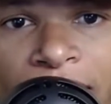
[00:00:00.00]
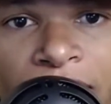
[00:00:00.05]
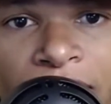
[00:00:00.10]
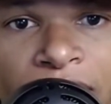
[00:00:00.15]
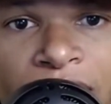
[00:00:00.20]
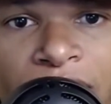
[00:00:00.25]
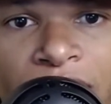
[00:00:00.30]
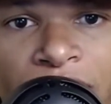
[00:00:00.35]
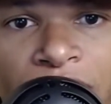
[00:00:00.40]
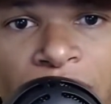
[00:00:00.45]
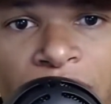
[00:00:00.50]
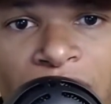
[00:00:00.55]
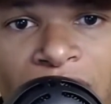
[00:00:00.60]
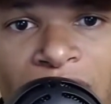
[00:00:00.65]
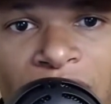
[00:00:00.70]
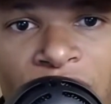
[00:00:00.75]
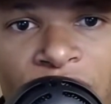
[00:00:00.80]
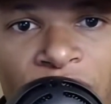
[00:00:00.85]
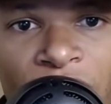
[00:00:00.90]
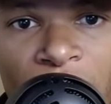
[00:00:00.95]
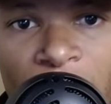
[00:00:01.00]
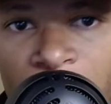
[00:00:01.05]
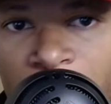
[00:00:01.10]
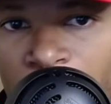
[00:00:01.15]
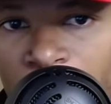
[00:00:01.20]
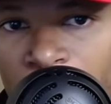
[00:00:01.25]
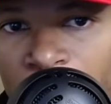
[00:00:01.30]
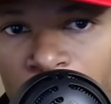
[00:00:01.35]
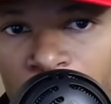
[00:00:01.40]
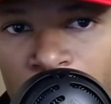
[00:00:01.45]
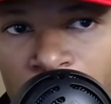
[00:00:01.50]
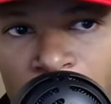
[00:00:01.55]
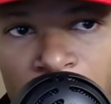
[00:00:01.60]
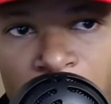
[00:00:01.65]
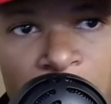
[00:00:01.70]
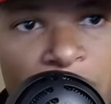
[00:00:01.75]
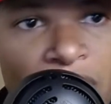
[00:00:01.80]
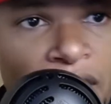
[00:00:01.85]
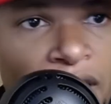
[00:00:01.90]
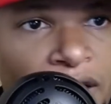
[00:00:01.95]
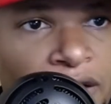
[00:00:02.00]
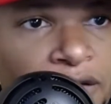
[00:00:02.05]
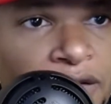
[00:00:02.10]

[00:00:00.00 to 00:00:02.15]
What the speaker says: This is Fox News's take.